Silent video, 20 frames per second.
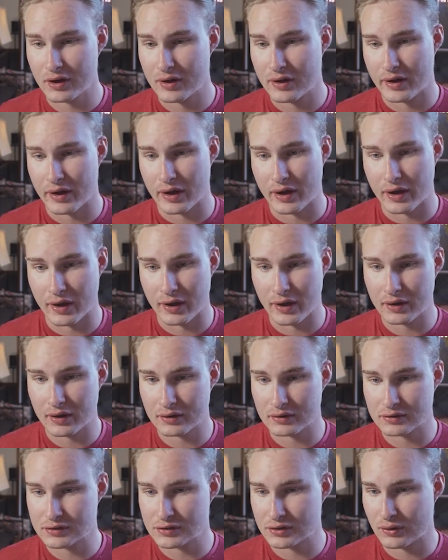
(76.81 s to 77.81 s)

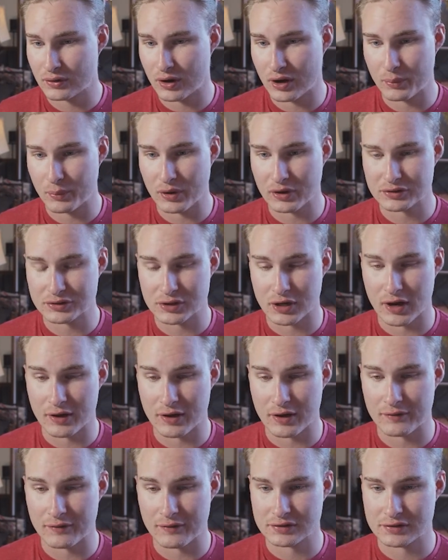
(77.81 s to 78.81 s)
and so I make sure I have
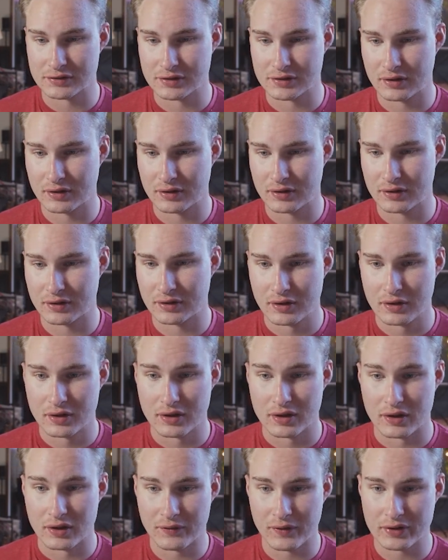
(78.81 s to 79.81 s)
that selected.
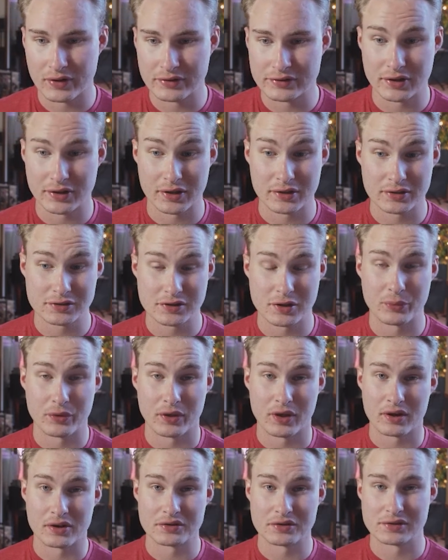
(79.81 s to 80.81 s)
If I select something
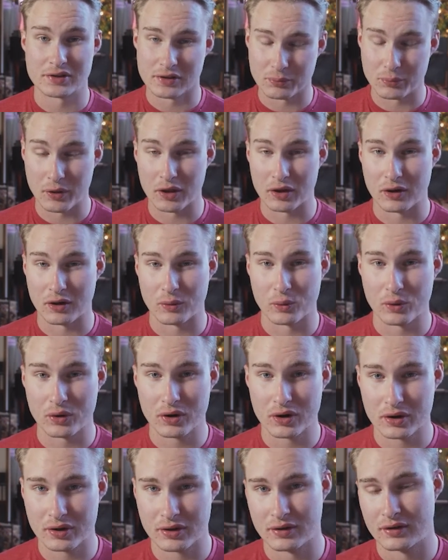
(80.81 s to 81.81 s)
else, it may not
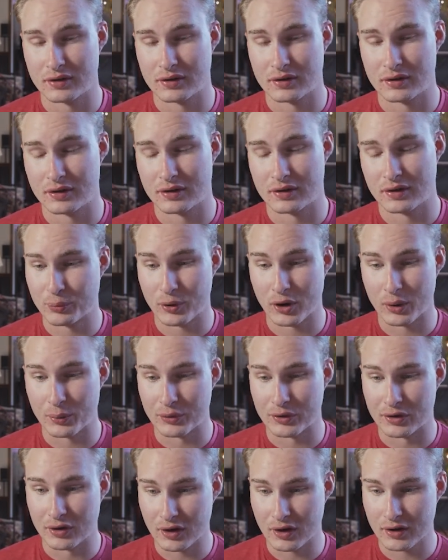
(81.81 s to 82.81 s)
work, probably
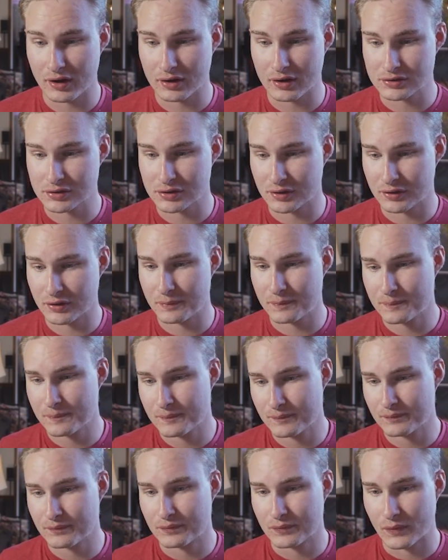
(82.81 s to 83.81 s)
not actually.
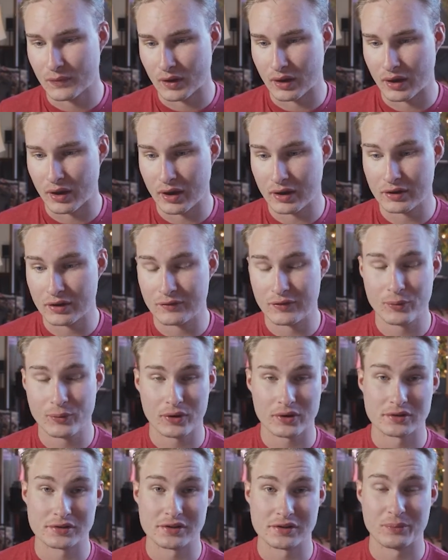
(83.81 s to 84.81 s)
And if you want
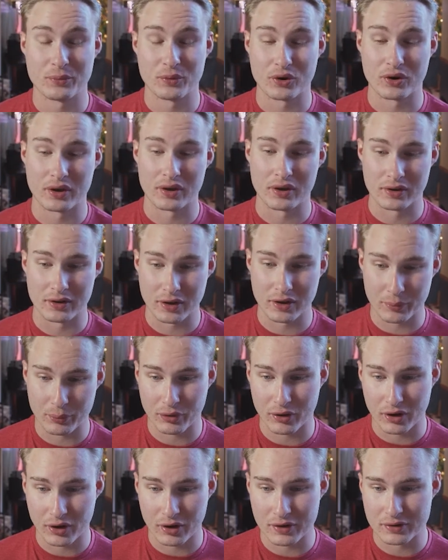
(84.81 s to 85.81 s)
to see more in-depth
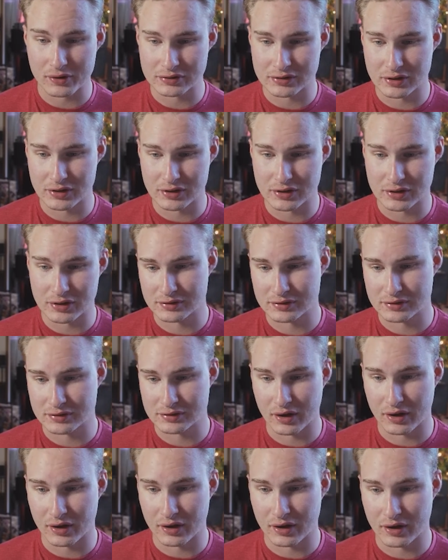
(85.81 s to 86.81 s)
audio settings,
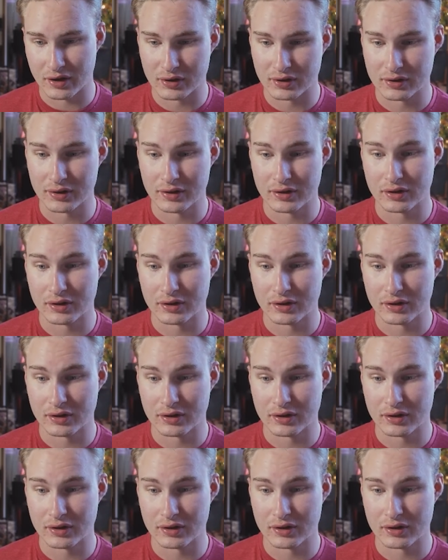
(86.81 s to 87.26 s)
you can click